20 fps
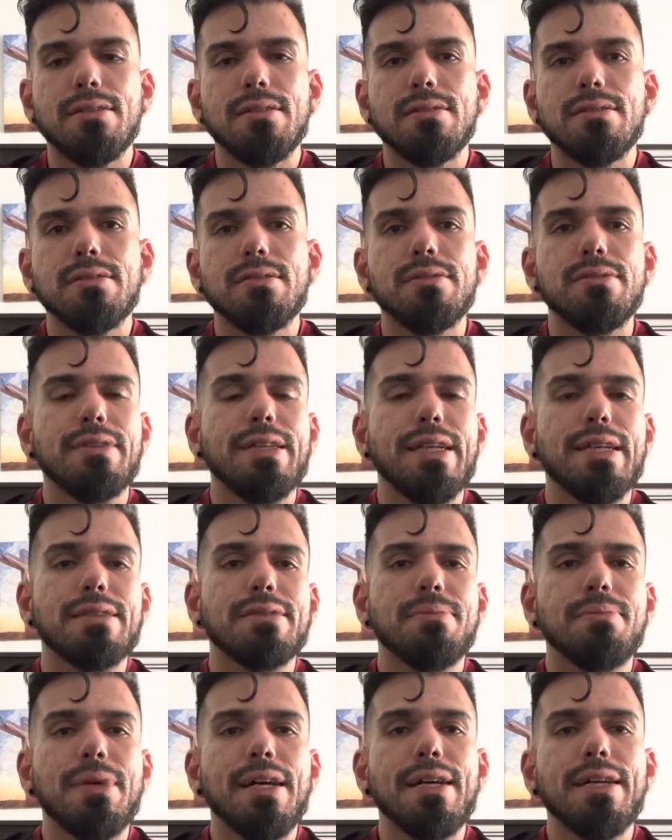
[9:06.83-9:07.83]
you get to
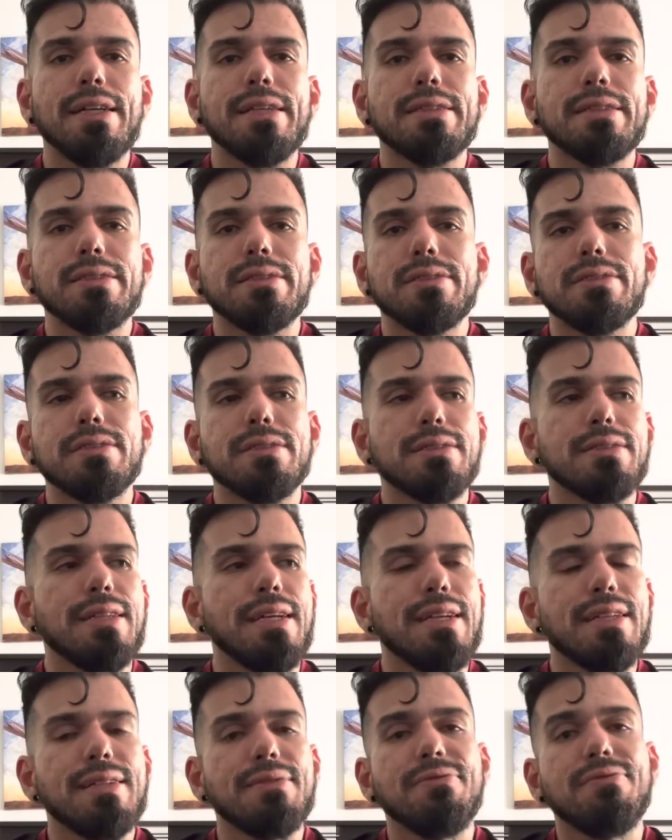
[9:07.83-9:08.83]
my age and you're just
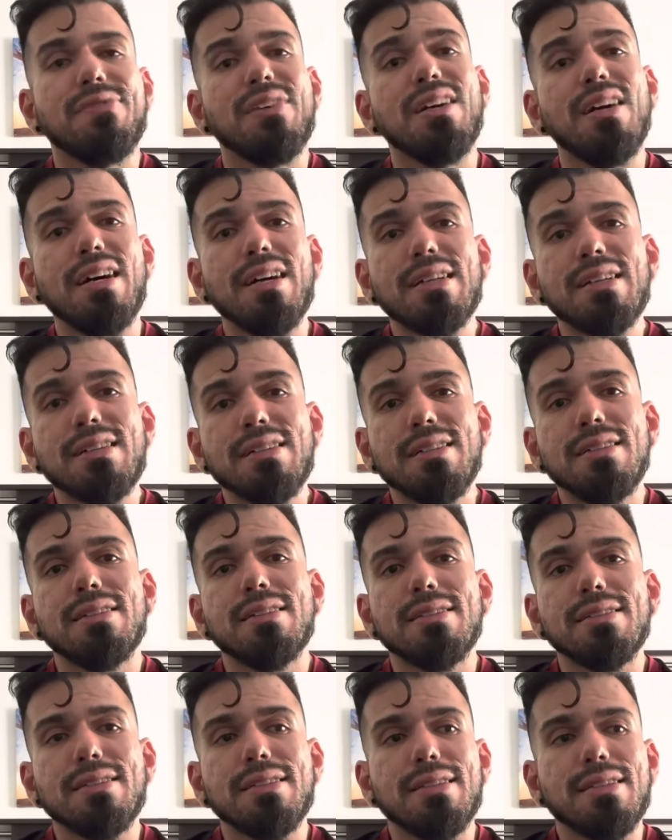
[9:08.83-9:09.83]
like, fuck,
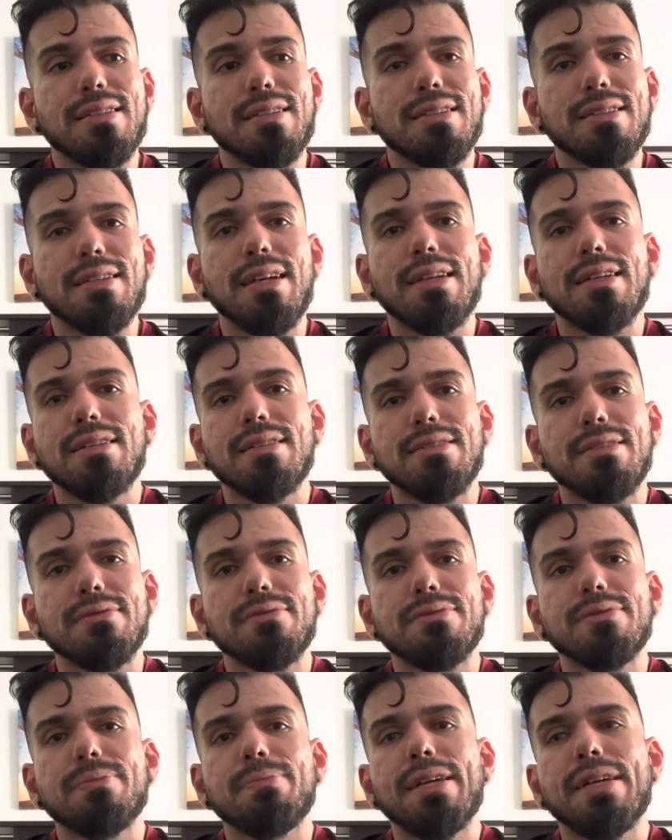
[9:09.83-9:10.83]
like, I could have
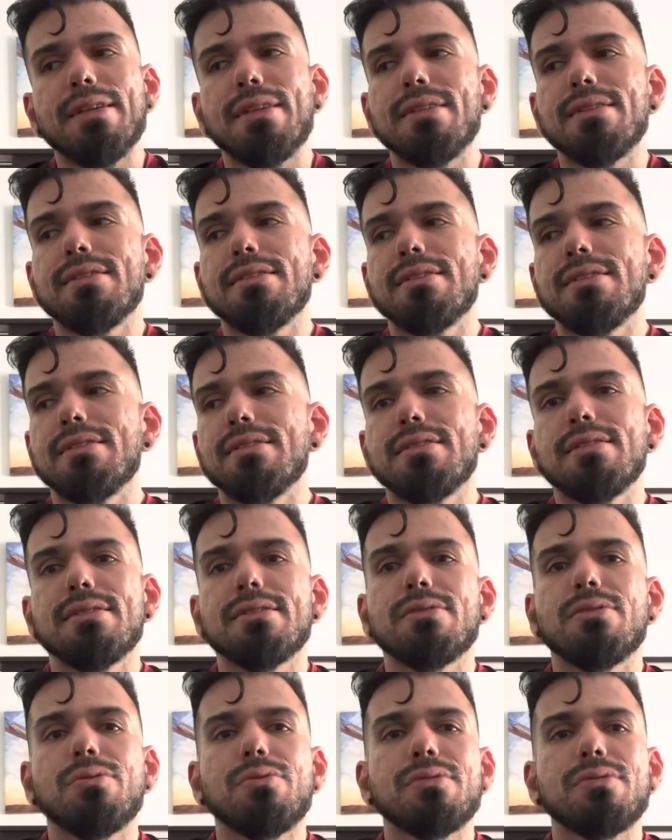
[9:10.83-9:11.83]
spent this
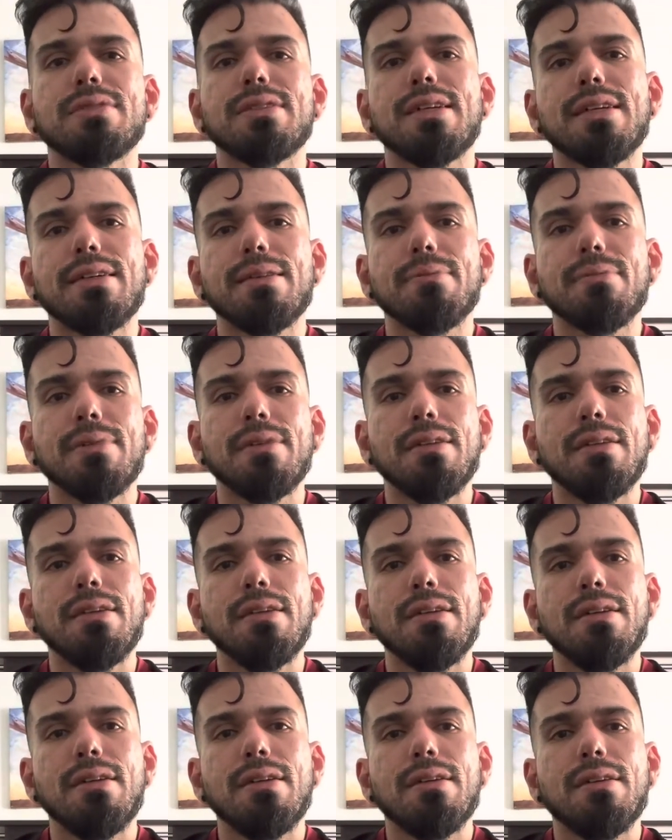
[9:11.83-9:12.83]
whole time
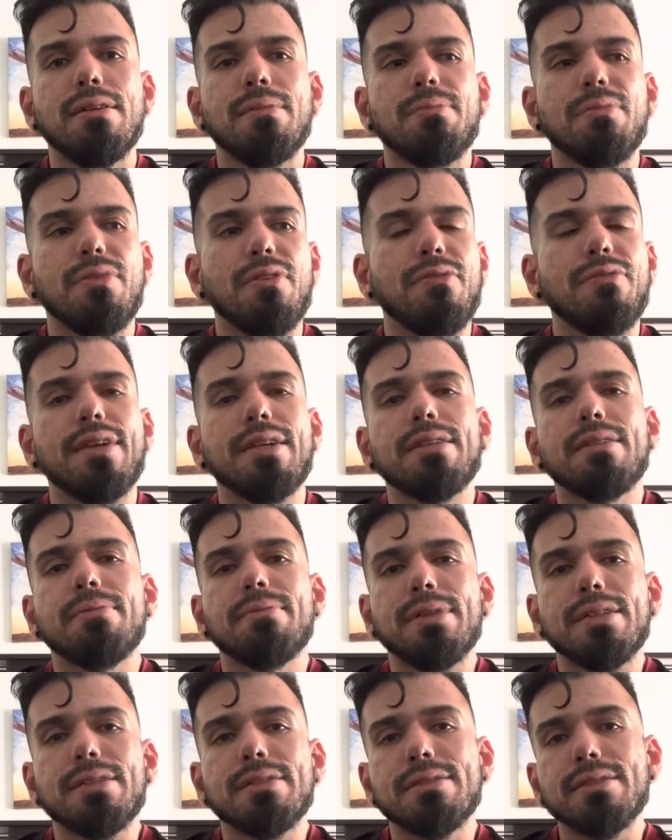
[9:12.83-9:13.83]
perfecting
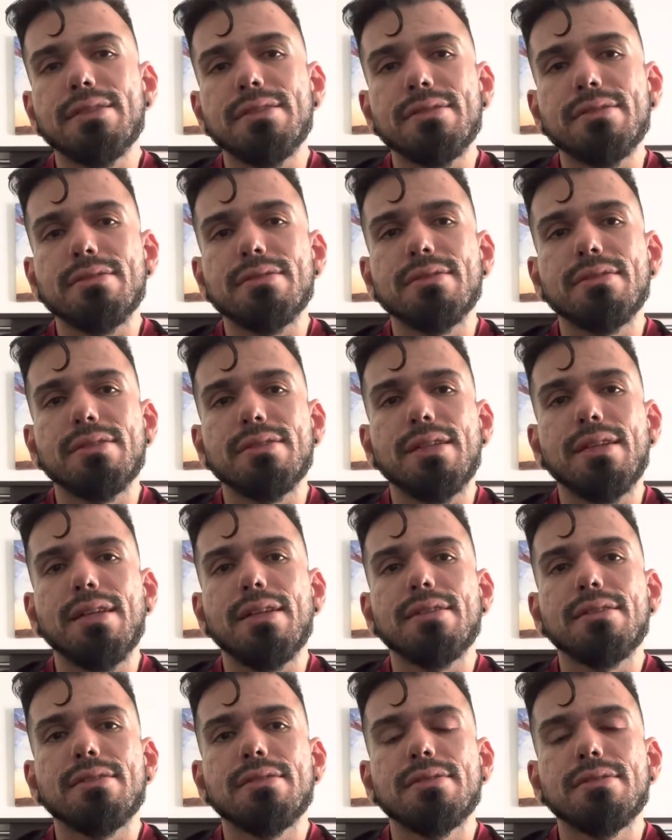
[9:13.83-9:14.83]
my skills
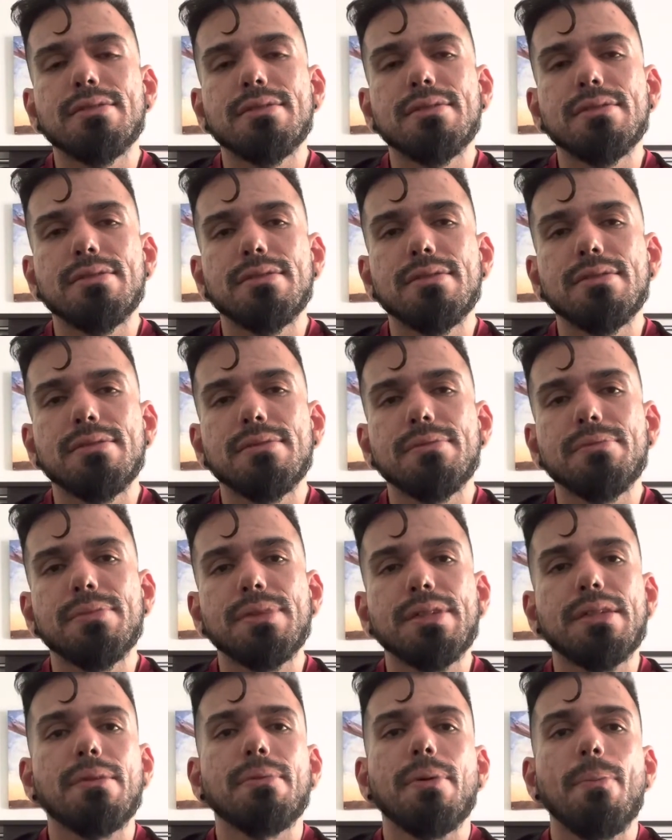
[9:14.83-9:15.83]
and
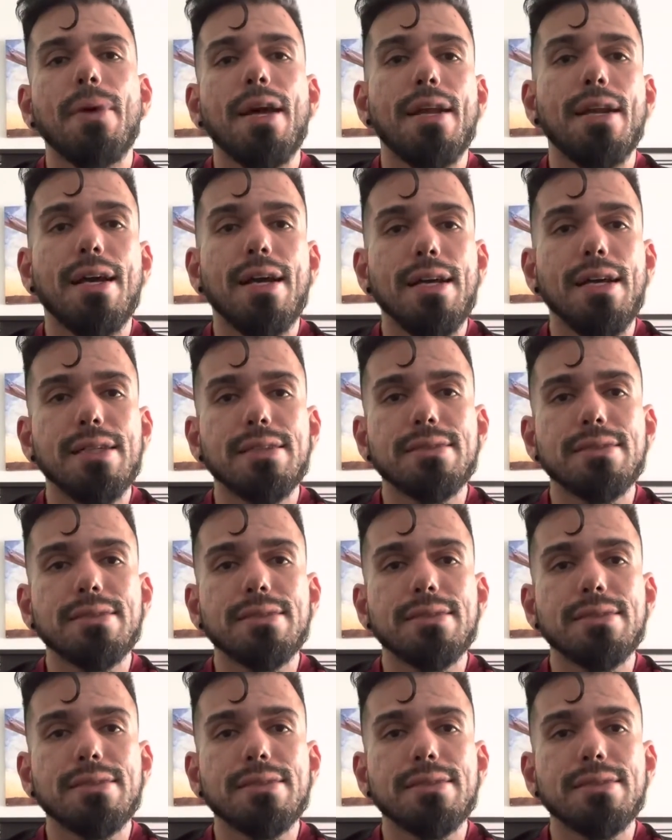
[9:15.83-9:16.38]
becoming badass.